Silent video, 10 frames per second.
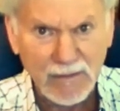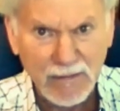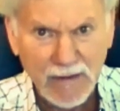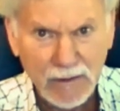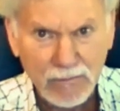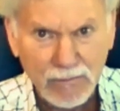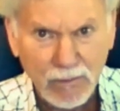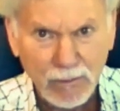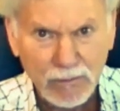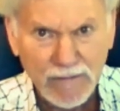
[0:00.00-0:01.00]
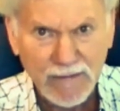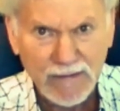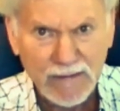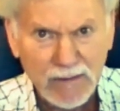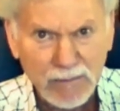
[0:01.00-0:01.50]
Thank you for holding
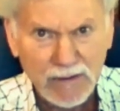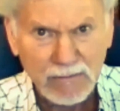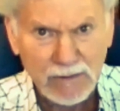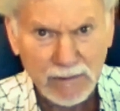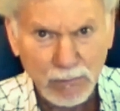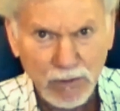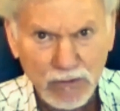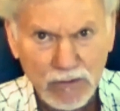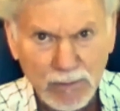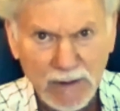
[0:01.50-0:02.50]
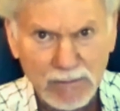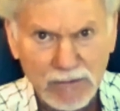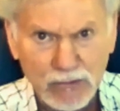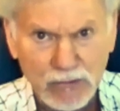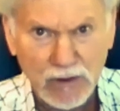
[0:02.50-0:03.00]
that in, but I really want you to be able
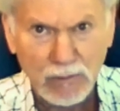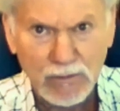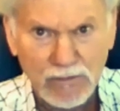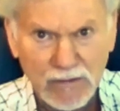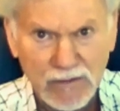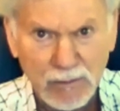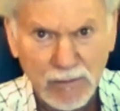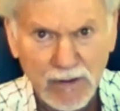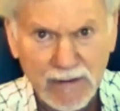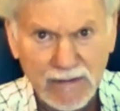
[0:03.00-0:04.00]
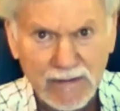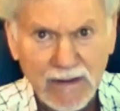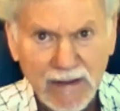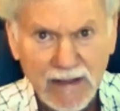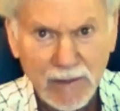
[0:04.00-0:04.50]
to share what's on your mind.
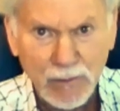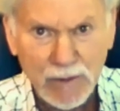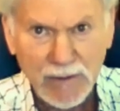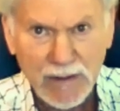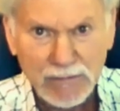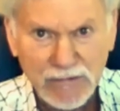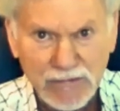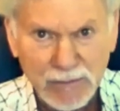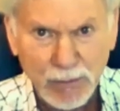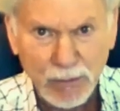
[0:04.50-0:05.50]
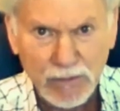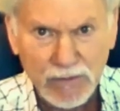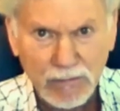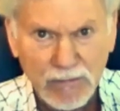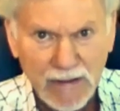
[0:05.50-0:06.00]
And I want to be able to support you.
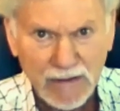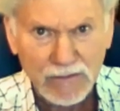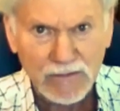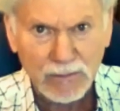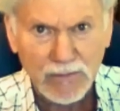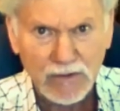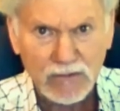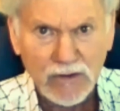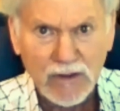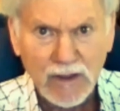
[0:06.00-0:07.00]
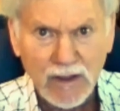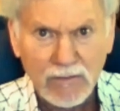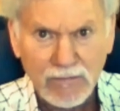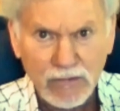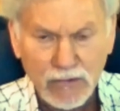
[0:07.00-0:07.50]
Thank you so much
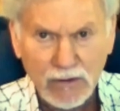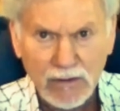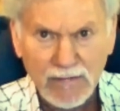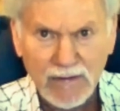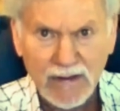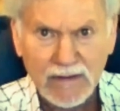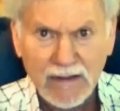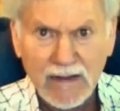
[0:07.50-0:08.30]
for sharing that.